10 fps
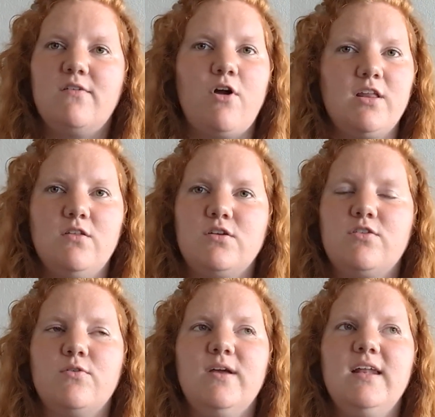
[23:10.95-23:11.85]
I've already looked
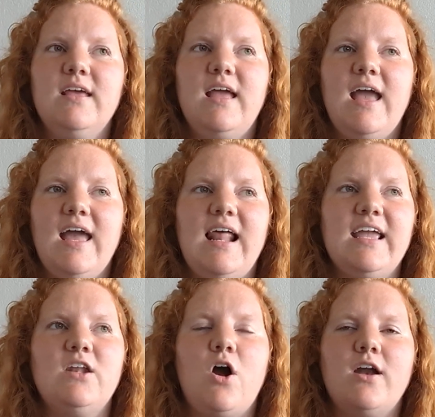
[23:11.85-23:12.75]
through it, and I
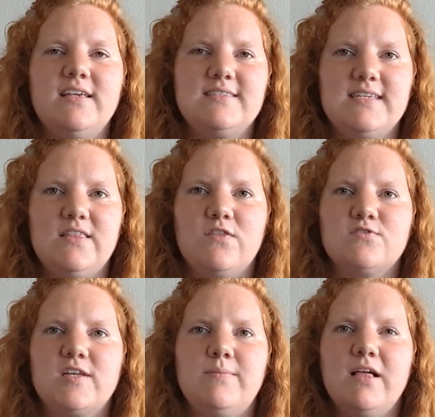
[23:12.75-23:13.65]
can already see that
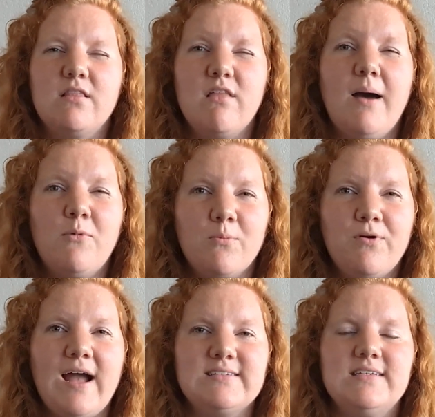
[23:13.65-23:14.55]
there's going to be a lot more
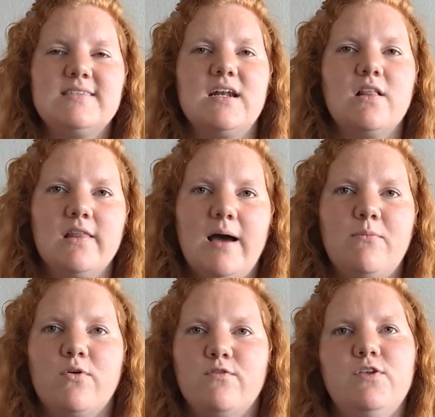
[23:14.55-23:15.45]
practice and a lot
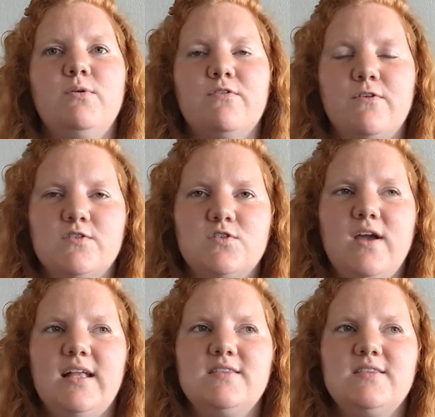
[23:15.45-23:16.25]
more review in first grade.